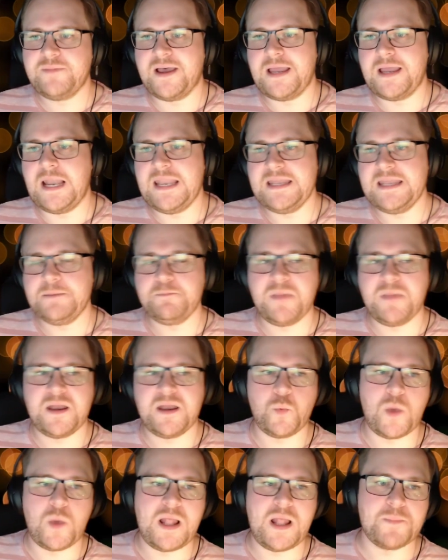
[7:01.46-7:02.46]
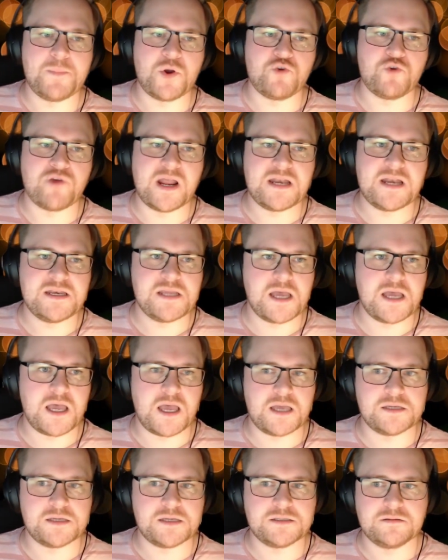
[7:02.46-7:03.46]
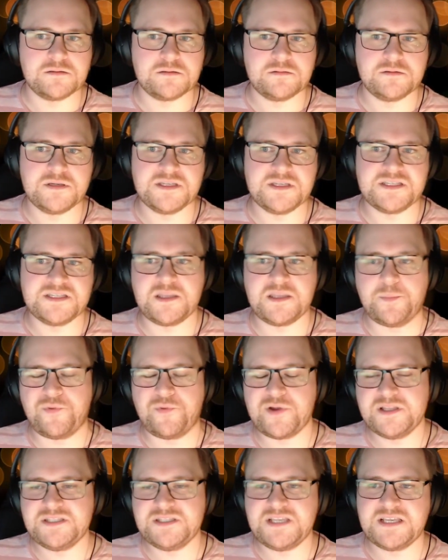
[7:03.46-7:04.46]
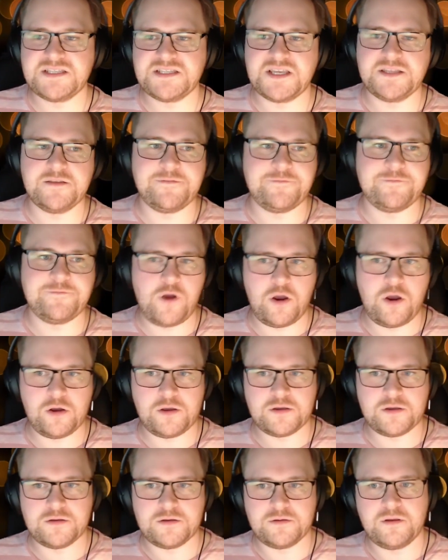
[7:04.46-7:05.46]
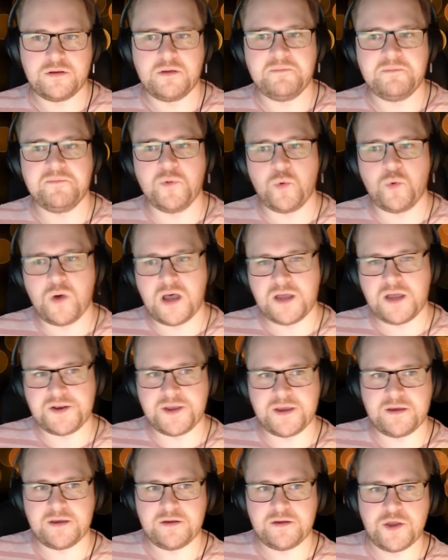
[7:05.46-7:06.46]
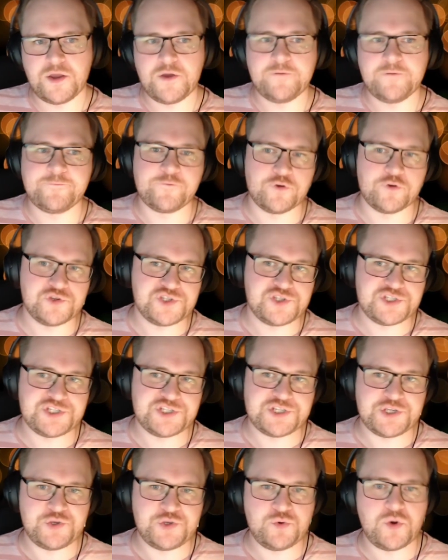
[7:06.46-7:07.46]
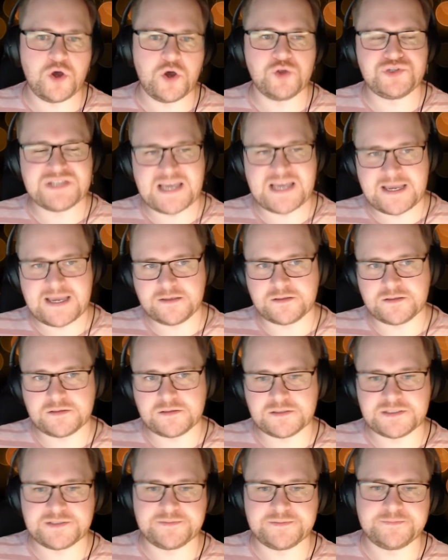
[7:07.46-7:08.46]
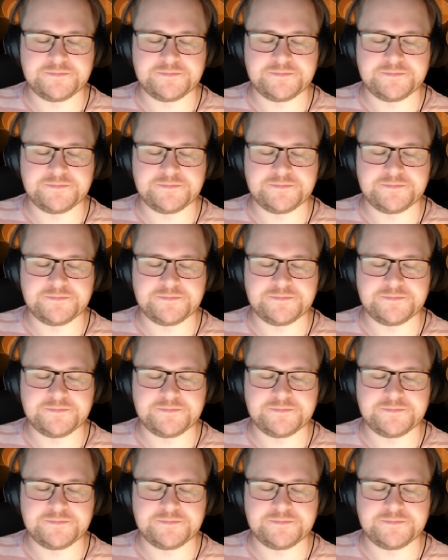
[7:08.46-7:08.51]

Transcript: by Lin-Manuel Miranda? Is it The Princess and the Frog, Moana, Frozen 2, or Tangled?